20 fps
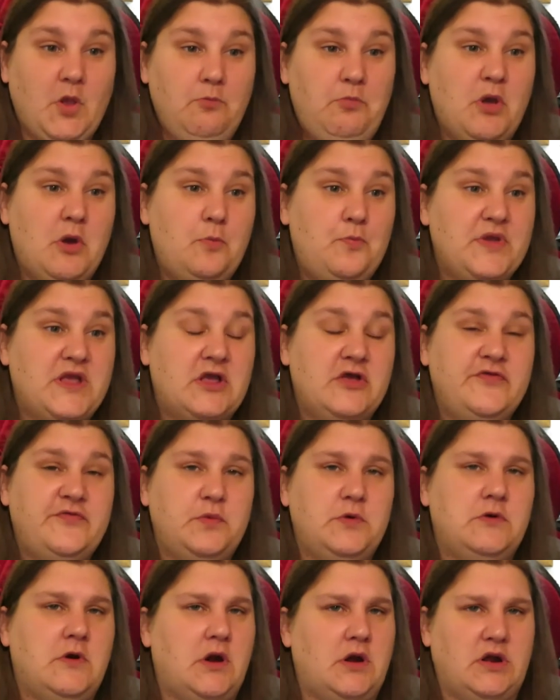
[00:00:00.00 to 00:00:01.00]
but because
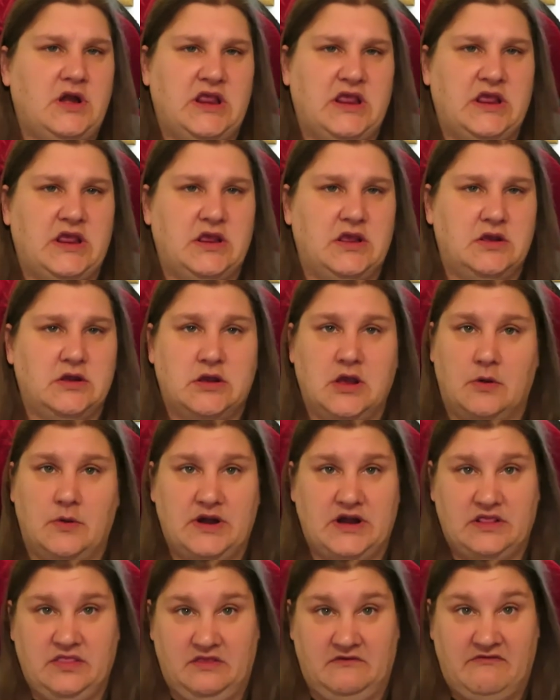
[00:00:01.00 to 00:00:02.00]
we're only
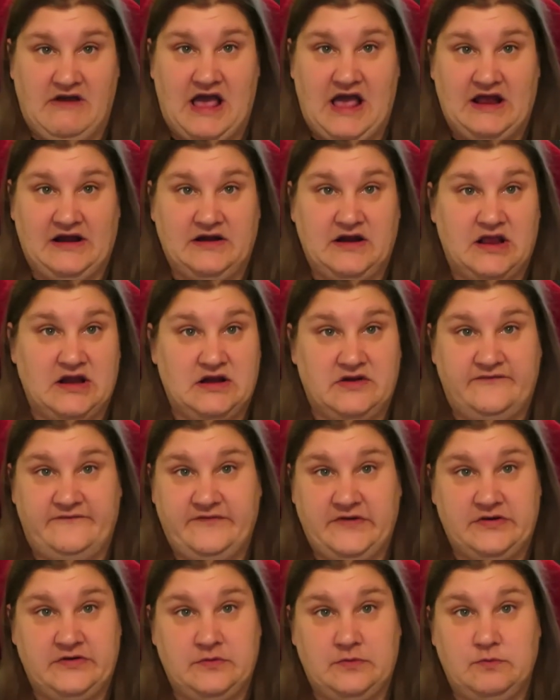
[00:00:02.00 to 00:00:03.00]
going in the van and a
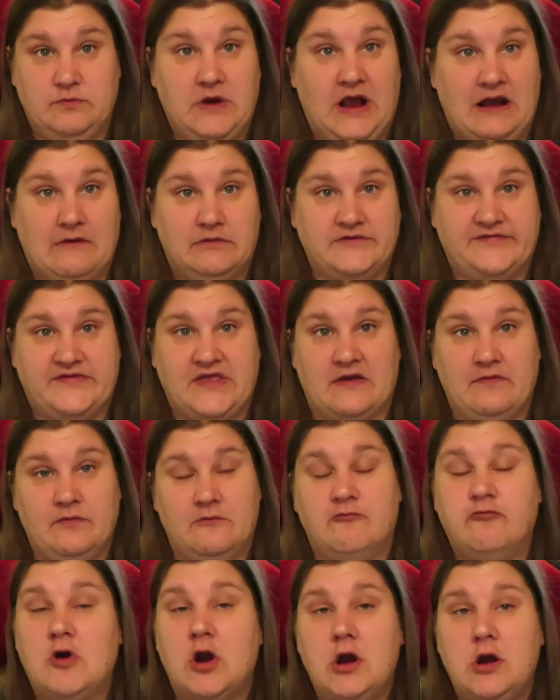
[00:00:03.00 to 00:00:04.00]
few hours down
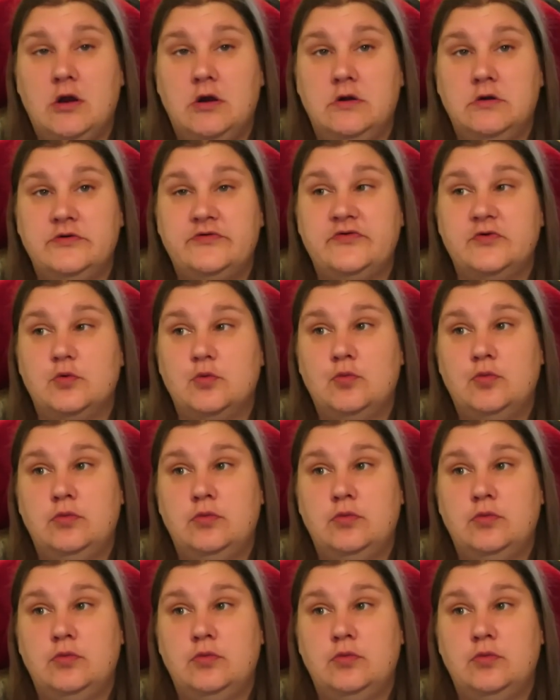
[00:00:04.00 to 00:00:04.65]
the road,